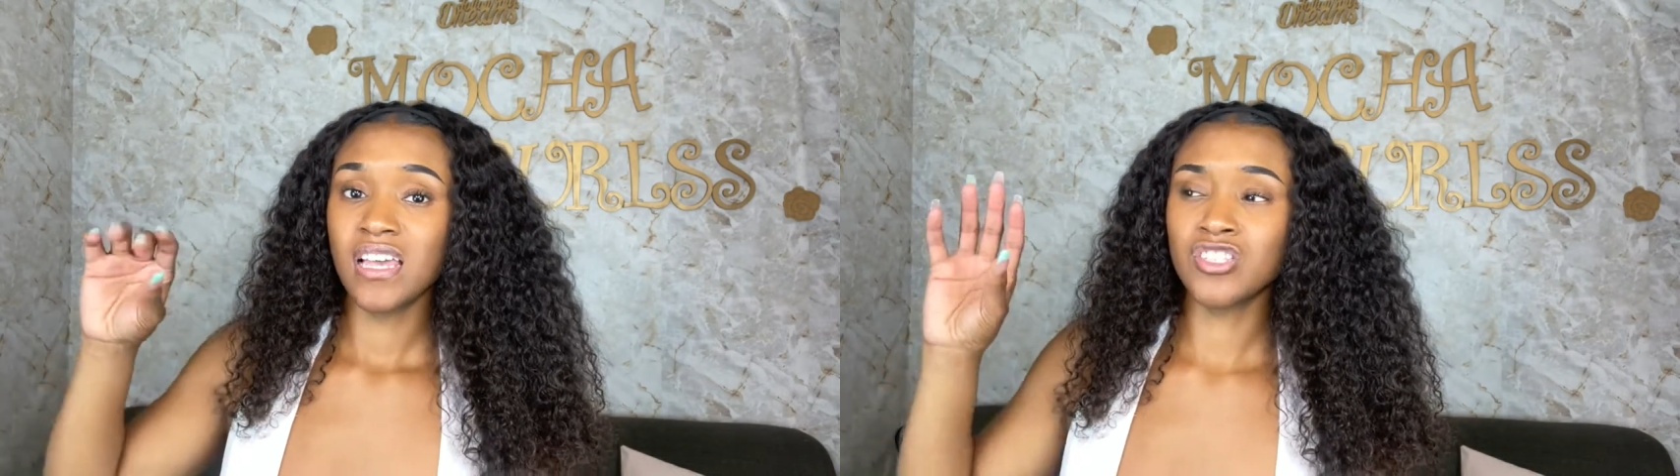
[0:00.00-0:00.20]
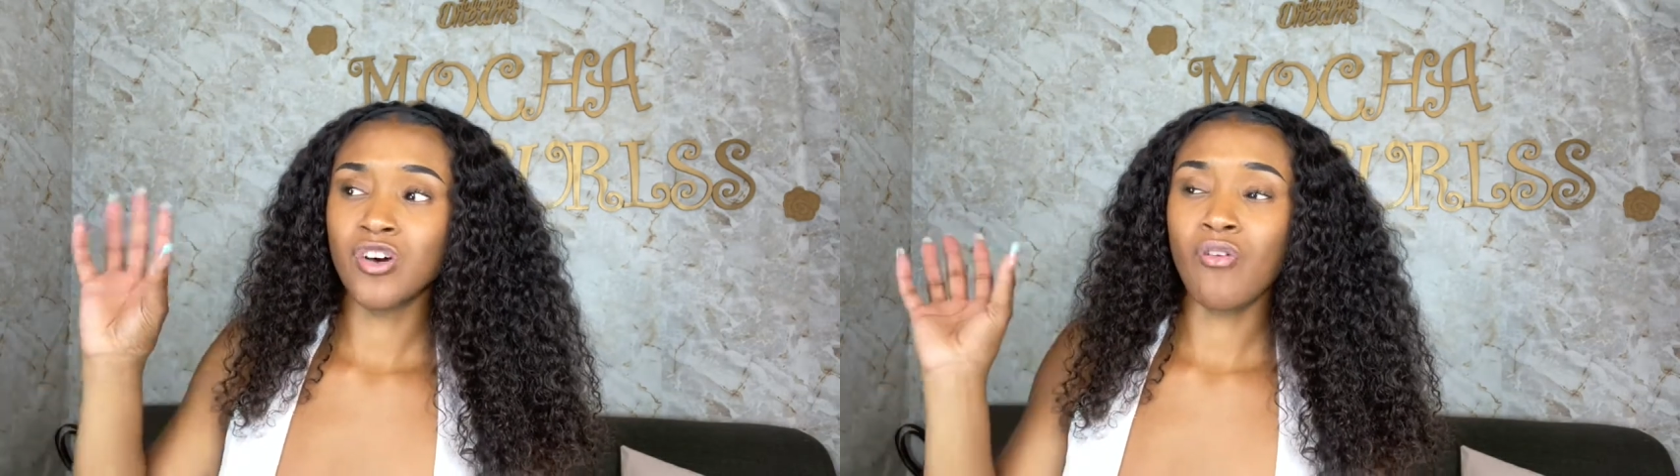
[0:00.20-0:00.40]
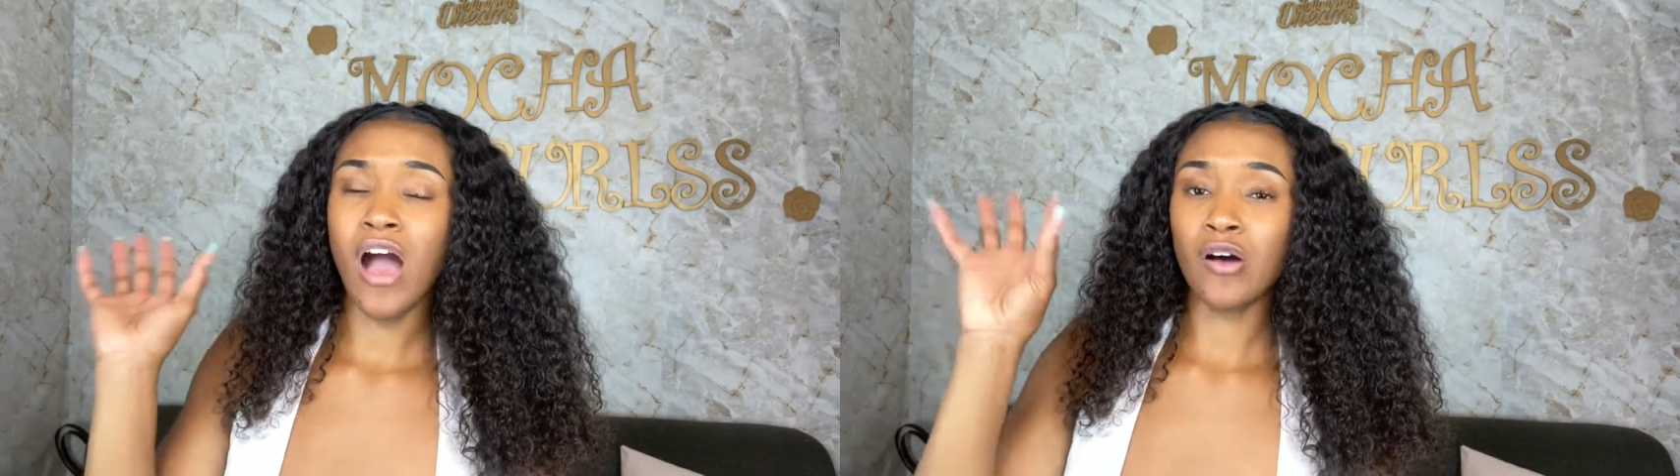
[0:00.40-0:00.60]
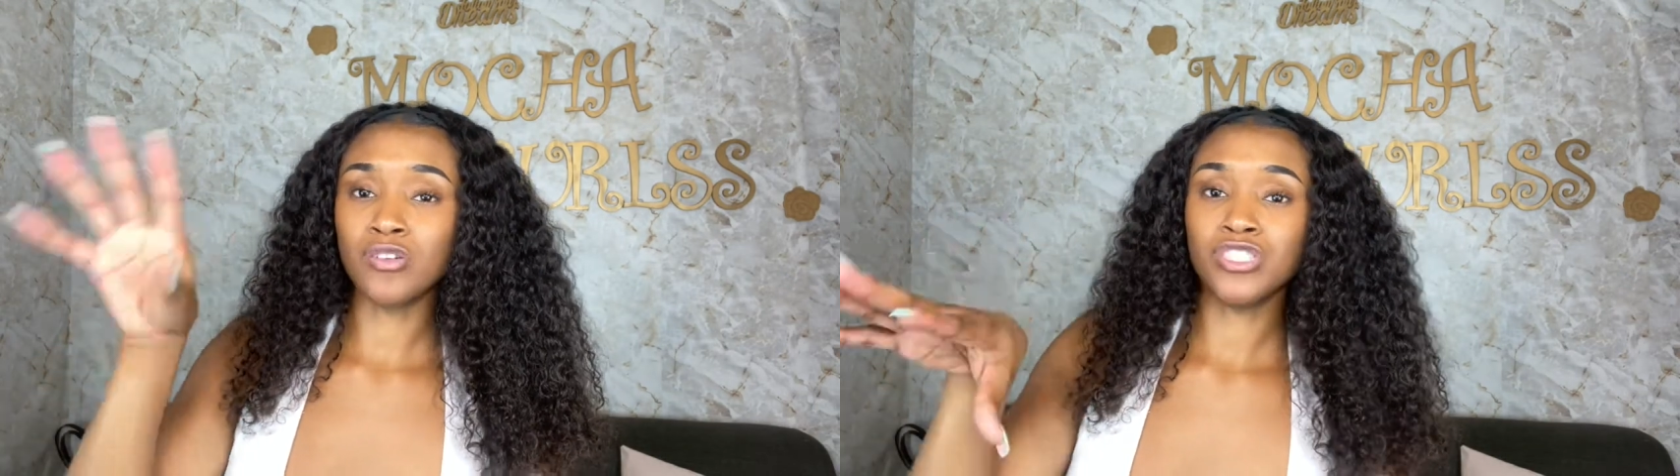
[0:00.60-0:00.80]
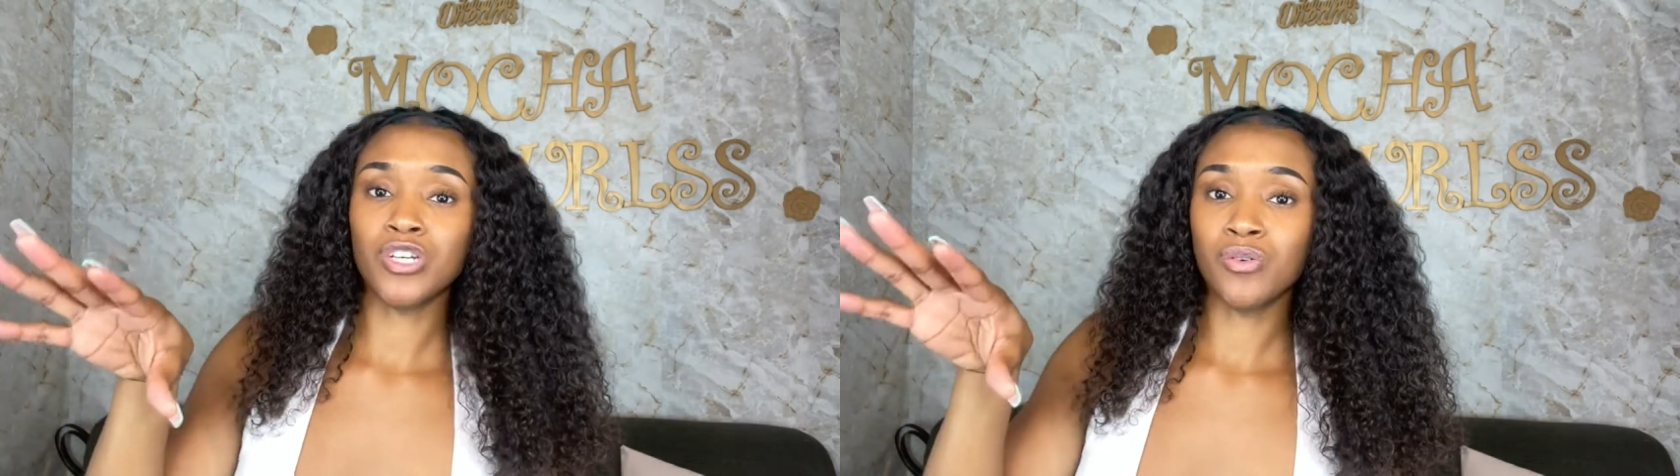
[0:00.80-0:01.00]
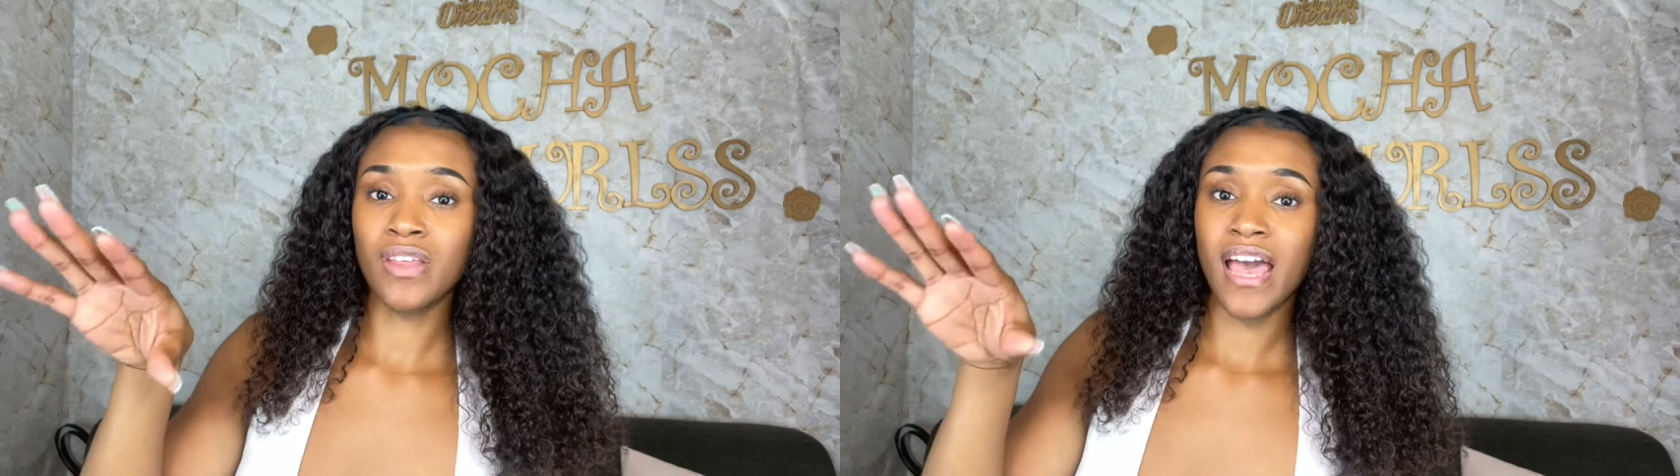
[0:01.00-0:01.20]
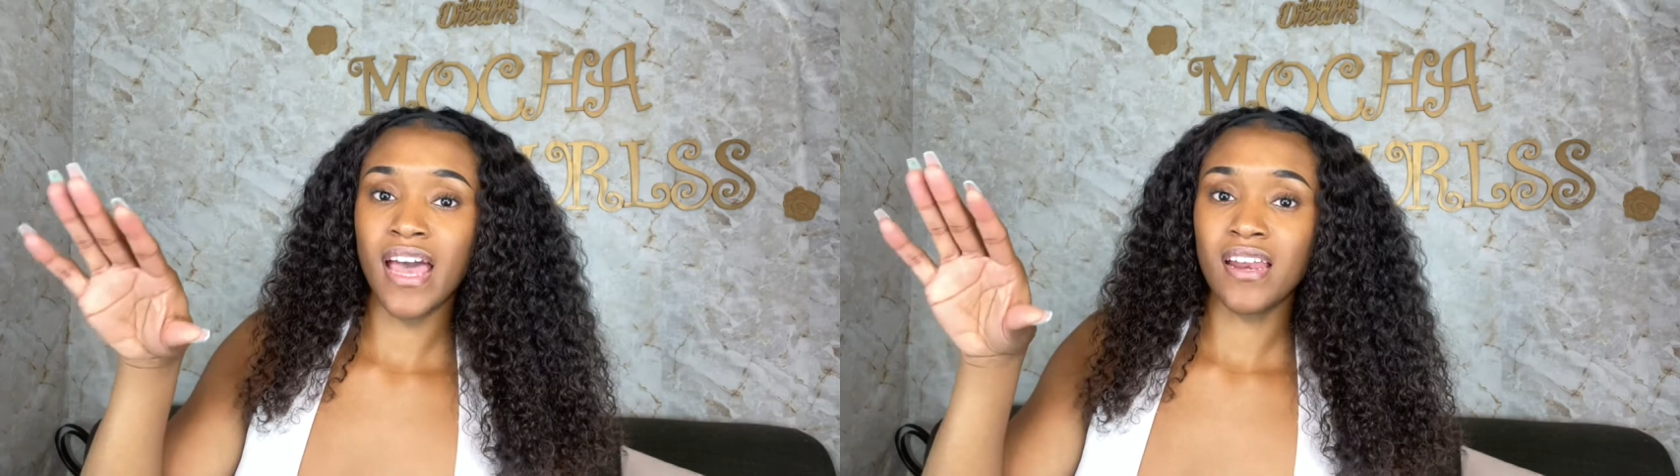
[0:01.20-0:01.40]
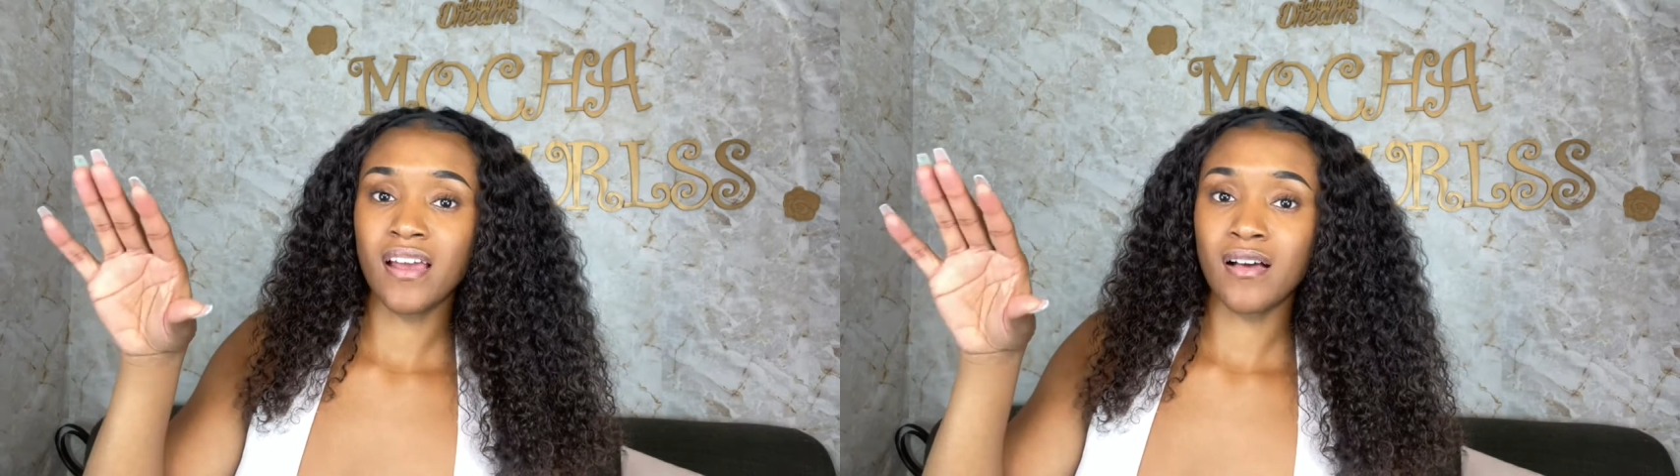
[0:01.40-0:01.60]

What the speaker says: So I will show that